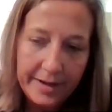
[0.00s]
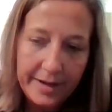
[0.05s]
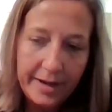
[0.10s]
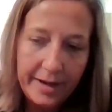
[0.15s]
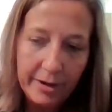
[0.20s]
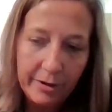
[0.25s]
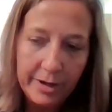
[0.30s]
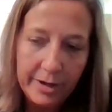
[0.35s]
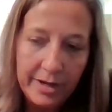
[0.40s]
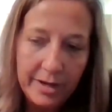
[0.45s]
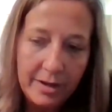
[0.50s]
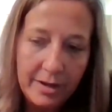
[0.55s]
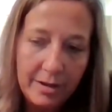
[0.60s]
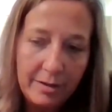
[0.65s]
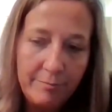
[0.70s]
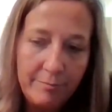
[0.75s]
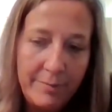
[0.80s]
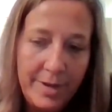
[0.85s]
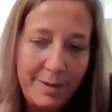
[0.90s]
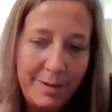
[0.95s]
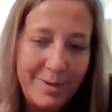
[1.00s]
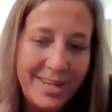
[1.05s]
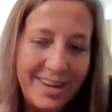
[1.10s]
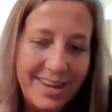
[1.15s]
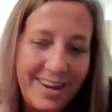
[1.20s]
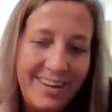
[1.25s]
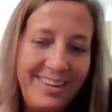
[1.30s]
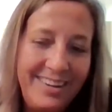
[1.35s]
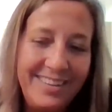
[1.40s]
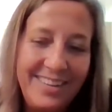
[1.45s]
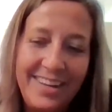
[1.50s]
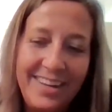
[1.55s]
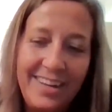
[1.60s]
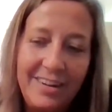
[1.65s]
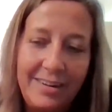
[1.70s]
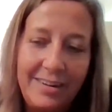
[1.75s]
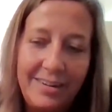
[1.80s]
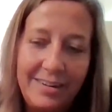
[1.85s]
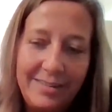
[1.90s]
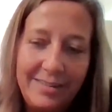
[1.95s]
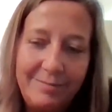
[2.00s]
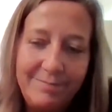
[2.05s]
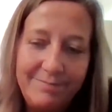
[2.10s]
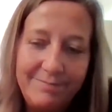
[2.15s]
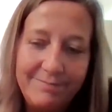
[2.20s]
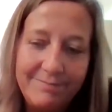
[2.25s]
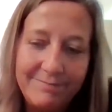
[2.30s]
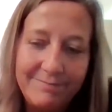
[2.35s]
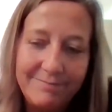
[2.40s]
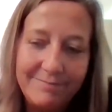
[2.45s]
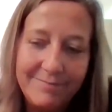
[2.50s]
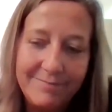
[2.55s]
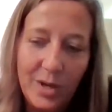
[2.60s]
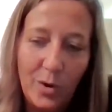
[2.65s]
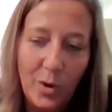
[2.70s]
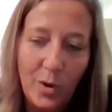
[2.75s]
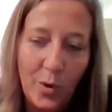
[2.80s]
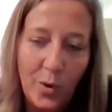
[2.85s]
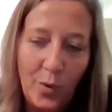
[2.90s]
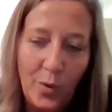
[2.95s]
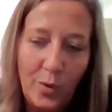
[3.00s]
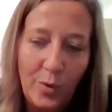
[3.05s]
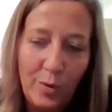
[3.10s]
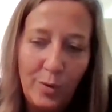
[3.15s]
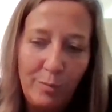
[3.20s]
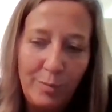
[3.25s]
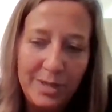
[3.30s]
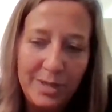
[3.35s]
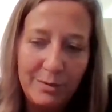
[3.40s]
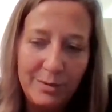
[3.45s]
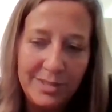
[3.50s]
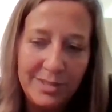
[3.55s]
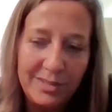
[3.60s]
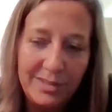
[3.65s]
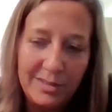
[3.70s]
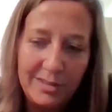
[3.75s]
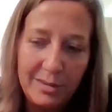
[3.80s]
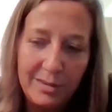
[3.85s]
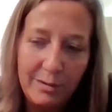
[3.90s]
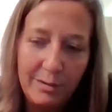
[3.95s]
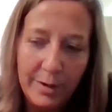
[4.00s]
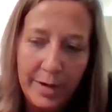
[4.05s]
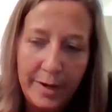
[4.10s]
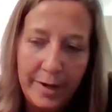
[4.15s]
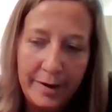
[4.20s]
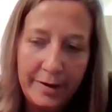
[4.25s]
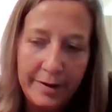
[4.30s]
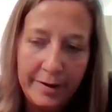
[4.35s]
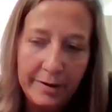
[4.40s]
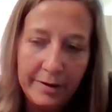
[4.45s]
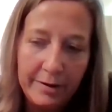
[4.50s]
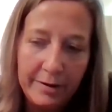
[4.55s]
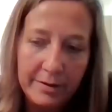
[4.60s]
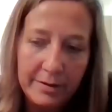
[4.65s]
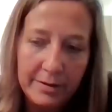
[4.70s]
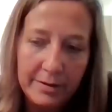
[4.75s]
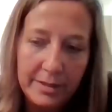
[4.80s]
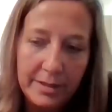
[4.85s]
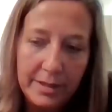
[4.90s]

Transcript: area, maybe kind of like a, a hole, but it was square